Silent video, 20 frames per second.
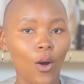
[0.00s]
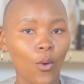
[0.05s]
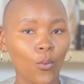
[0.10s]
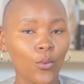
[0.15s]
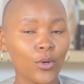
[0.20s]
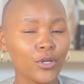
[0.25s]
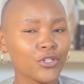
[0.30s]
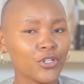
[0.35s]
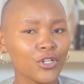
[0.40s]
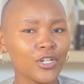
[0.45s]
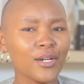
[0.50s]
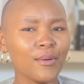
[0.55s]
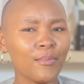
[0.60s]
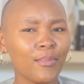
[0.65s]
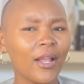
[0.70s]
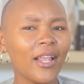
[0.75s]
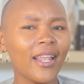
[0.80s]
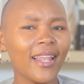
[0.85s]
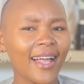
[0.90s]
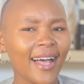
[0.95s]
Would you
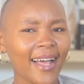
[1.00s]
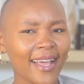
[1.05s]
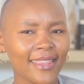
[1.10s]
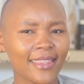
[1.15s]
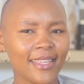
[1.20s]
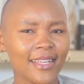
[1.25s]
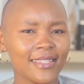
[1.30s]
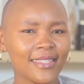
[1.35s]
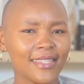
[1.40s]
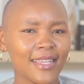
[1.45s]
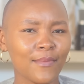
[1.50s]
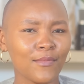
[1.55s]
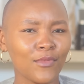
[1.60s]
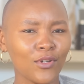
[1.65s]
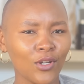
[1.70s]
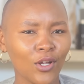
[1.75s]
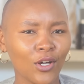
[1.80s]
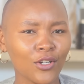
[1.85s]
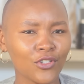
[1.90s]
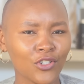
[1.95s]
apply that same
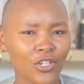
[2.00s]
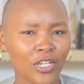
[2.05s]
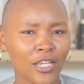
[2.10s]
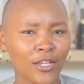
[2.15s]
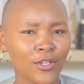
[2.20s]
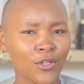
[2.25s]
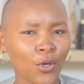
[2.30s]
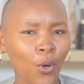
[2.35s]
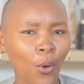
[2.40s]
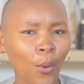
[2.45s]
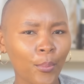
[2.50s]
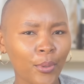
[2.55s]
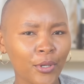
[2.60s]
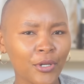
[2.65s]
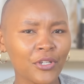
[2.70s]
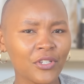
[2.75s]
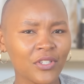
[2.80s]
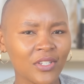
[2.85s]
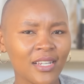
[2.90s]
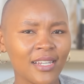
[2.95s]
logic in your
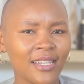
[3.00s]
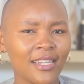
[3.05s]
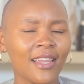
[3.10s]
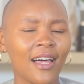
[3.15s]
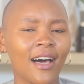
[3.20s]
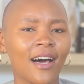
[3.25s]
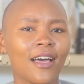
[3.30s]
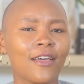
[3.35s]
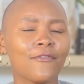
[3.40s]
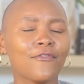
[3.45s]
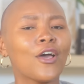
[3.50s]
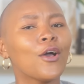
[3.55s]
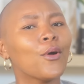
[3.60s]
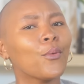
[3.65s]
personal life